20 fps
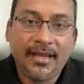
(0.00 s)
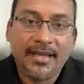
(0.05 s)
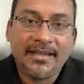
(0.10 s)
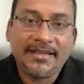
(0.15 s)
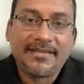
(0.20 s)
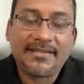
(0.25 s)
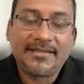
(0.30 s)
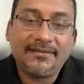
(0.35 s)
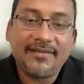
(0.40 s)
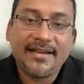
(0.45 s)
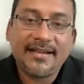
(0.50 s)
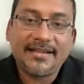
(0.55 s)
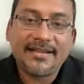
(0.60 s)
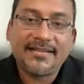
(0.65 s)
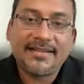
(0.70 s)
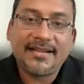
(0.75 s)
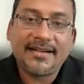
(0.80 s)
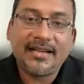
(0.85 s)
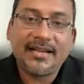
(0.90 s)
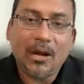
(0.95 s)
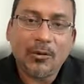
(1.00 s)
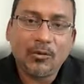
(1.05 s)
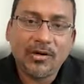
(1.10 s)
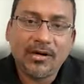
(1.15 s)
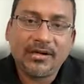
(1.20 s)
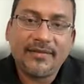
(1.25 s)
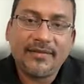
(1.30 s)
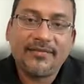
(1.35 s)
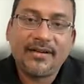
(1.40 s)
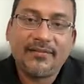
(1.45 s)
Serverless is a
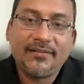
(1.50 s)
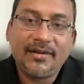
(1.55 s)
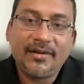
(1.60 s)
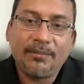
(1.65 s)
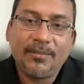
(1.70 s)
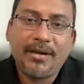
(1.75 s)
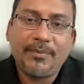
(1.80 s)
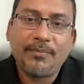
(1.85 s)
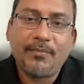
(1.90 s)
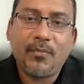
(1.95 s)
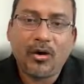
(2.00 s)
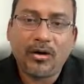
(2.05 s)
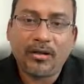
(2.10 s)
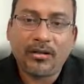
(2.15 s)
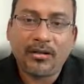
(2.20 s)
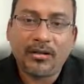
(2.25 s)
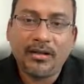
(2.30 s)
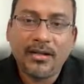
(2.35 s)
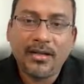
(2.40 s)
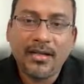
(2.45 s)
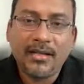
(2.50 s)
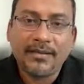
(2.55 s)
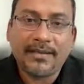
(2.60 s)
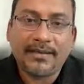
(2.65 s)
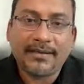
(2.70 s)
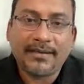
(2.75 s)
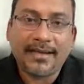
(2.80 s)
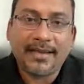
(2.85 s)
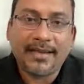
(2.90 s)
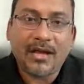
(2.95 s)
cloud-native development model
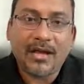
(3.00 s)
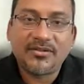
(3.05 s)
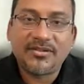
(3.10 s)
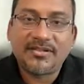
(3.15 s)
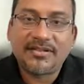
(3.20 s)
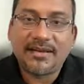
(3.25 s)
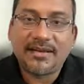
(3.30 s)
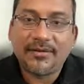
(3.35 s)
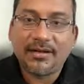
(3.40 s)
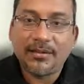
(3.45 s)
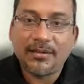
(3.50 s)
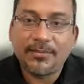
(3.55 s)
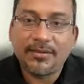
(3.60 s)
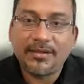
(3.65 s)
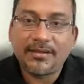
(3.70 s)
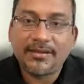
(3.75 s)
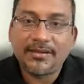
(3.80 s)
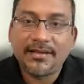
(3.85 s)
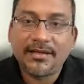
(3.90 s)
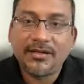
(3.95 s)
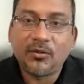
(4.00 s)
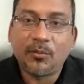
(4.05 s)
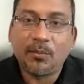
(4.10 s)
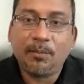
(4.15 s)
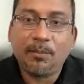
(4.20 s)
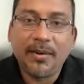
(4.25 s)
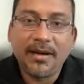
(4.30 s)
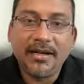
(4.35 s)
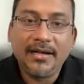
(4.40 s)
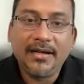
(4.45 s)
that allows developers to
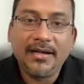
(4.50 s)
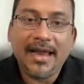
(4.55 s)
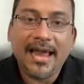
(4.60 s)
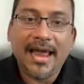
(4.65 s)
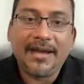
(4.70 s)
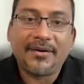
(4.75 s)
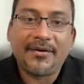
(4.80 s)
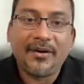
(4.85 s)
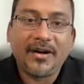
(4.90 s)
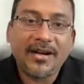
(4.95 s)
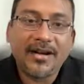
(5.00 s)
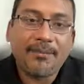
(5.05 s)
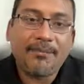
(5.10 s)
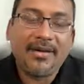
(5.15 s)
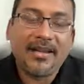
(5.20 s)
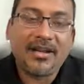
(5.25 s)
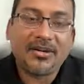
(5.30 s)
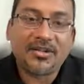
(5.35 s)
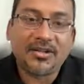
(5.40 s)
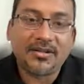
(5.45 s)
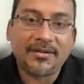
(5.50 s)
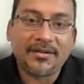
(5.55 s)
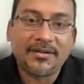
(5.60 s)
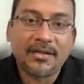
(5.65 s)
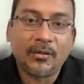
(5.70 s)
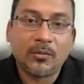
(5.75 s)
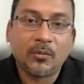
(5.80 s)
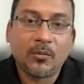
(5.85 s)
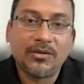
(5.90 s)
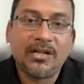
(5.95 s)
build and run
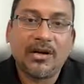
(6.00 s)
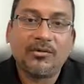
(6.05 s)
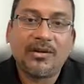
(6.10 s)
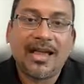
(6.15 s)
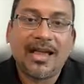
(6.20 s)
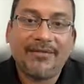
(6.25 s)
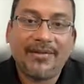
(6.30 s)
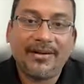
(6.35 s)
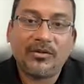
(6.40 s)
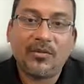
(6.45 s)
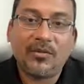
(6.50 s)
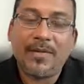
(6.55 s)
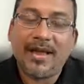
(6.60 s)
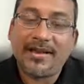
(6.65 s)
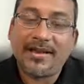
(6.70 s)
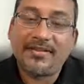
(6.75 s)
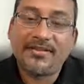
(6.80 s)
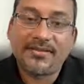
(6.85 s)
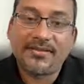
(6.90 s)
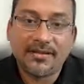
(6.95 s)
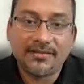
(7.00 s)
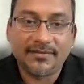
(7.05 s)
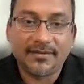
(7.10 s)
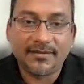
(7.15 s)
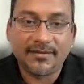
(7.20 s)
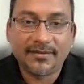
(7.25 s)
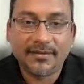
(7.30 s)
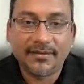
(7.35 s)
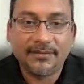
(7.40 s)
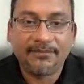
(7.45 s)
applications without having to manage
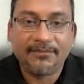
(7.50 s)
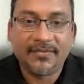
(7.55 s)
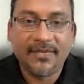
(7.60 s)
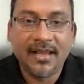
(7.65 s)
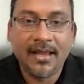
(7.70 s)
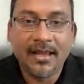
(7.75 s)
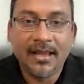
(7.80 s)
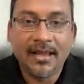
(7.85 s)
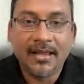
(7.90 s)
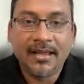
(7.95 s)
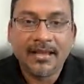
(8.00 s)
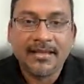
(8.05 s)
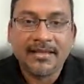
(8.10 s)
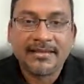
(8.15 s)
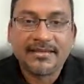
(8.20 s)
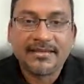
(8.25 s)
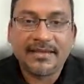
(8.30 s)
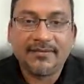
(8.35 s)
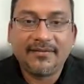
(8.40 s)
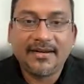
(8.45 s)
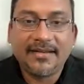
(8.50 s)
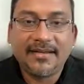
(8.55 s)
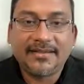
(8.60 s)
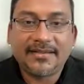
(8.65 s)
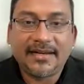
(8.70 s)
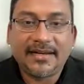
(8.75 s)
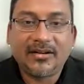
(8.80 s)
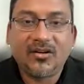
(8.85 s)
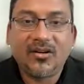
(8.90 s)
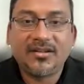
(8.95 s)
servers. Serverless
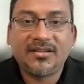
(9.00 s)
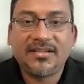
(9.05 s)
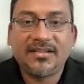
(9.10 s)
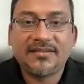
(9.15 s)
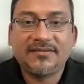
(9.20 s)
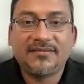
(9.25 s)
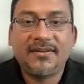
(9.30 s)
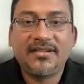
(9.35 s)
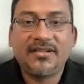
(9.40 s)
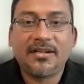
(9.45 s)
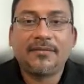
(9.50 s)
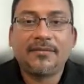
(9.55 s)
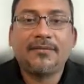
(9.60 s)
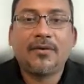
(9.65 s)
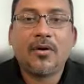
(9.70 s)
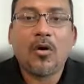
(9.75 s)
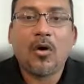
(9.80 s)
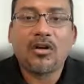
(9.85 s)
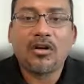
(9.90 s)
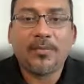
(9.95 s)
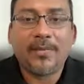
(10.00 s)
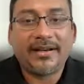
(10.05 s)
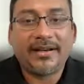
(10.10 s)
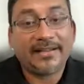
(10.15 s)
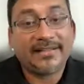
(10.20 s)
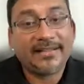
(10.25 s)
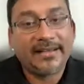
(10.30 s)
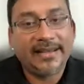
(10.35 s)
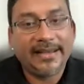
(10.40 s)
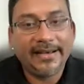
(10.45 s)
technologies feature automatic
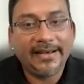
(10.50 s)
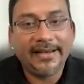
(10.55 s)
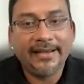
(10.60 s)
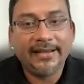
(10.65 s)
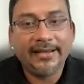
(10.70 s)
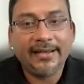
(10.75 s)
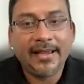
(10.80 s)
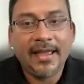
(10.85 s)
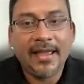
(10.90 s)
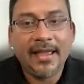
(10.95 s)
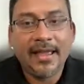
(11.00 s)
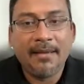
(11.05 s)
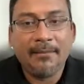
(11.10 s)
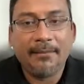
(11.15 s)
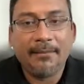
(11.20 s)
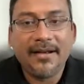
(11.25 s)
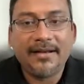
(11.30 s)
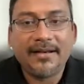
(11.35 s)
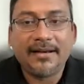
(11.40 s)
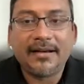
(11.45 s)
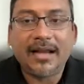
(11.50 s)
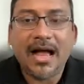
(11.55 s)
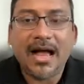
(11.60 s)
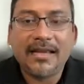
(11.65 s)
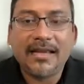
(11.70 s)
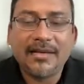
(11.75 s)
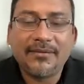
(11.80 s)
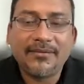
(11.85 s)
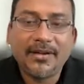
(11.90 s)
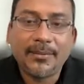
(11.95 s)
scaling, built-in high
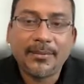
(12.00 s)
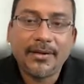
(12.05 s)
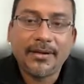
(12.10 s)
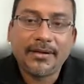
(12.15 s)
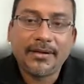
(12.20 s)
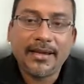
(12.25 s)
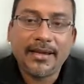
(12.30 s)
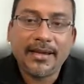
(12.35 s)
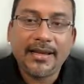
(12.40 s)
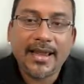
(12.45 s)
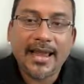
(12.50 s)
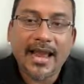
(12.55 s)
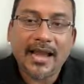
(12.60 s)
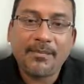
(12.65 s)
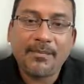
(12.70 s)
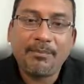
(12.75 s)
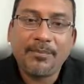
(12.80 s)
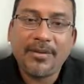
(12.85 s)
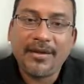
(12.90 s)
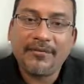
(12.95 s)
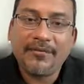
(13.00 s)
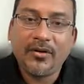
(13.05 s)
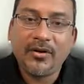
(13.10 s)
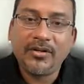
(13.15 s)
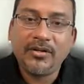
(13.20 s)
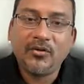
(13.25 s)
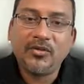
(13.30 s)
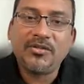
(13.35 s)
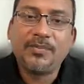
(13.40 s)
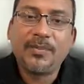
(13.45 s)
availability, and
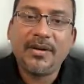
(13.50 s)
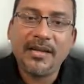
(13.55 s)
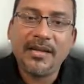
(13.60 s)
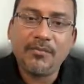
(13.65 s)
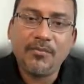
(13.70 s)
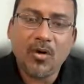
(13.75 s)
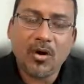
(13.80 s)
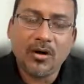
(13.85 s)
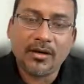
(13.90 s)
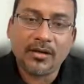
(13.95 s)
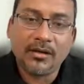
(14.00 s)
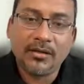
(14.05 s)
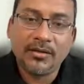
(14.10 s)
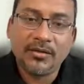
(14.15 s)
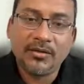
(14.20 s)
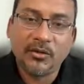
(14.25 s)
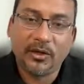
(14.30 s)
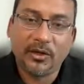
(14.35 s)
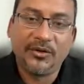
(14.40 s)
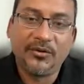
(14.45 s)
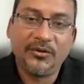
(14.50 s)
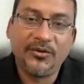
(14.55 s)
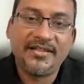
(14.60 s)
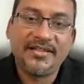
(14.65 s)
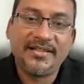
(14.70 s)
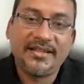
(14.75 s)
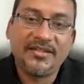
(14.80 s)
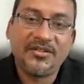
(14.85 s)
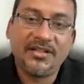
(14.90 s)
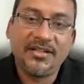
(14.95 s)
pay-for-use billing model to
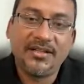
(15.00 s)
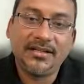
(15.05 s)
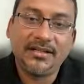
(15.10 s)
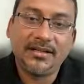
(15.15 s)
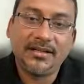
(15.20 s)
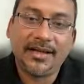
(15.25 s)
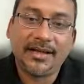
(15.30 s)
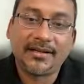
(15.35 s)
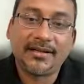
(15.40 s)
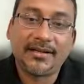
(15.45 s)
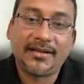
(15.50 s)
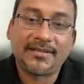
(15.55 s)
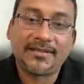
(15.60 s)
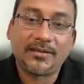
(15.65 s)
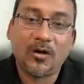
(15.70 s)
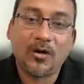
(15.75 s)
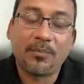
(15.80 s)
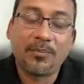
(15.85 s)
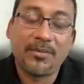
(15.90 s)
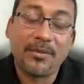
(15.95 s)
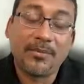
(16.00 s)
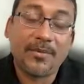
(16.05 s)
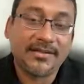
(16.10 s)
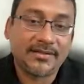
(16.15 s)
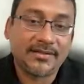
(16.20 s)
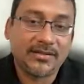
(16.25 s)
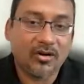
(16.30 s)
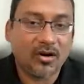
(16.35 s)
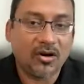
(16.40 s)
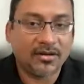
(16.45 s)
increase agility and
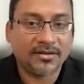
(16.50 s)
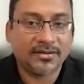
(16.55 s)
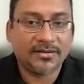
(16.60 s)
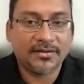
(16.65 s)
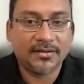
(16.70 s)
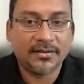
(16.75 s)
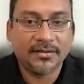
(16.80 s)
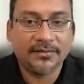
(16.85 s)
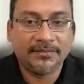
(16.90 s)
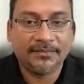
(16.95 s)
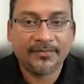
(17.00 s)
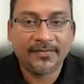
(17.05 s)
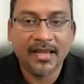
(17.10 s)
optimize costs.